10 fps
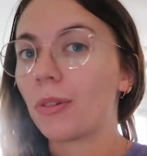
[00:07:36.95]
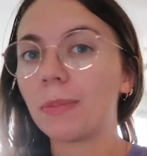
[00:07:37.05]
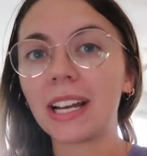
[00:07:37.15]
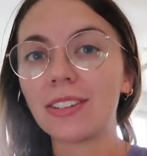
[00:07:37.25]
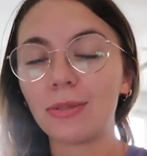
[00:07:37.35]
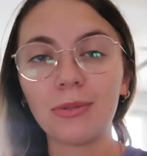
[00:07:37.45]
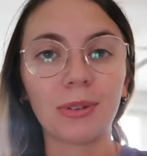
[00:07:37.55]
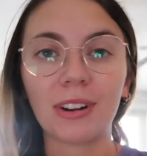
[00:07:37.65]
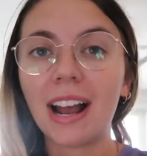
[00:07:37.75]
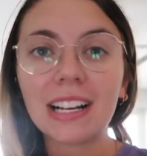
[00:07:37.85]
Normally I don't
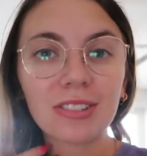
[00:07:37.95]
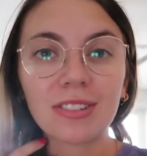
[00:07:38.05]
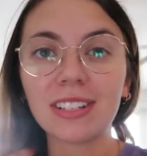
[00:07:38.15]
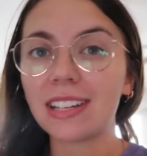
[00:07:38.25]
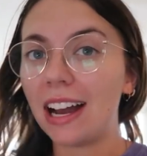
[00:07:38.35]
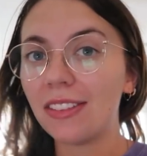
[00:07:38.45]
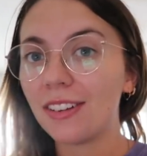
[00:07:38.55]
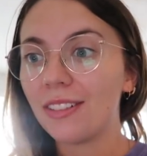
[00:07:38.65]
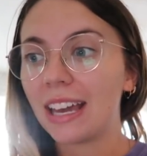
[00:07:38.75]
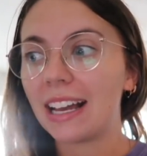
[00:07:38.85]
order extras
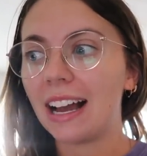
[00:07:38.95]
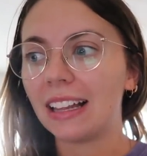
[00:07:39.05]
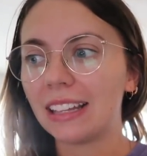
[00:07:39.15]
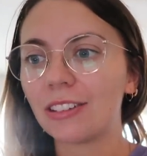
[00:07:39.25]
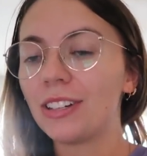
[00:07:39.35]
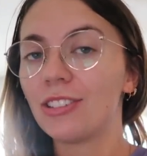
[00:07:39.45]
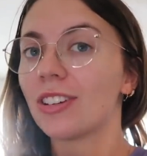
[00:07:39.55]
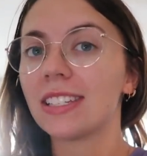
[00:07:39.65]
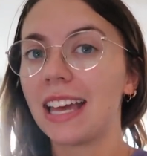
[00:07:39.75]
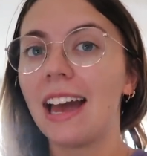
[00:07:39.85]
either. Like I literally
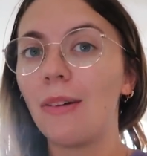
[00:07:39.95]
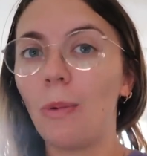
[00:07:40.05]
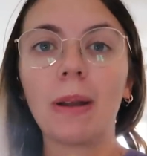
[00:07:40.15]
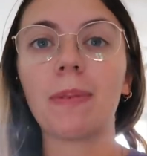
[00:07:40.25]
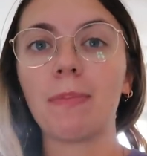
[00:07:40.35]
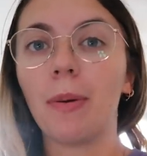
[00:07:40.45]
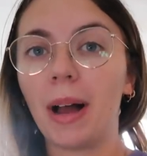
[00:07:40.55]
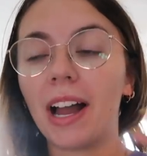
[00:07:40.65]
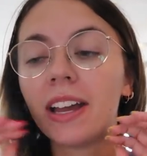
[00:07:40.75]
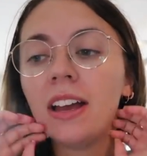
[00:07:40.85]
just get what people
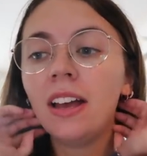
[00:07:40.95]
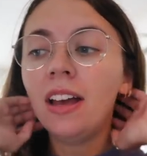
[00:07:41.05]
buy.